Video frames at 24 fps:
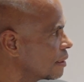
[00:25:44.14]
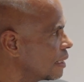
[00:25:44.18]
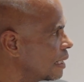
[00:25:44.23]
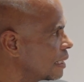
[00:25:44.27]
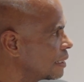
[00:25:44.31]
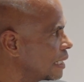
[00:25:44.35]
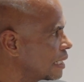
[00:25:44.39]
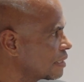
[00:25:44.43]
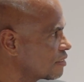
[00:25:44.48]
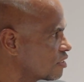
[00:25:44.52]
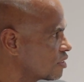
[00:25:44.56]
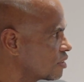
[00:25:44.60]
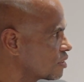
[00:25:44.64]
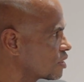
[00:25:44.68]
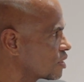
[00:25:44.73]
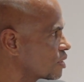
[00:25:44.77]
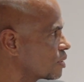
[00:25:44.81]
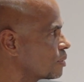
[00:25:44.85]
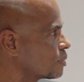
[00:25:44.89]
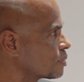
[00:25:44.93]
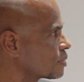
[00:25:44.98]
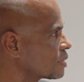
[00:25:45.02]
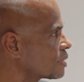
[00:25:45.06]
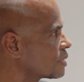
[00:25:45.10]
And that just
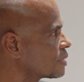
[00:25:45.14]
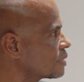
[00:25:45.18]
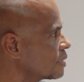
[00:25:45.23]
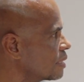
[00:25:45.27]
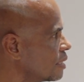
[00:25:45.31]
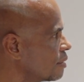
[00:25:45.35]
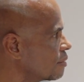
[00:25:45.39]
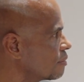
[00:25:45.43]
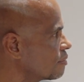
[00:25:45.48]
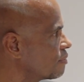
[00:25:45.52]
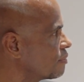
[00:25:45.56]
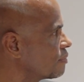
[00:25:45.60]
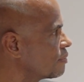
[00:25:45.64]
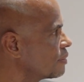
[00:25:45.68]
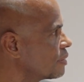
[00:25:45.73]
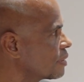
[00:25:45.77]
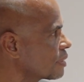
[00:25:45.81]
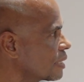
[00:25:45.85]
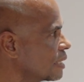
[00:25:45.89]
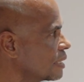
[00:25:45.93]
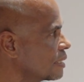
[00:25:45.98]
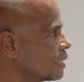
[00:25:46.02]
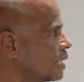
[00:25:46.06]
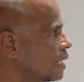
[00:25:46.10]
shows, you know,
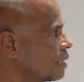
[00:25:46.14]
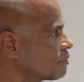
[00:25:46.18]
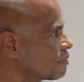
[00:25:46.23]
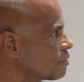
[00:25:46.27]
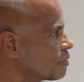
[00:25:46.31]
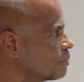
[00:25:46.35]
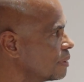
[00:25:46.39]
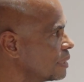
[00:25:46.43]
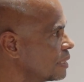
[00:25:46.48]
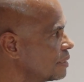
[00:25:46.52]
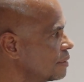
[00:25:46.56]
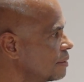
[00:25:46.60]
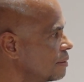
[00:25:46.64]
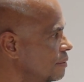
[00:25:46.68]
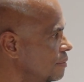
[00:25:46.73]
looking down from it.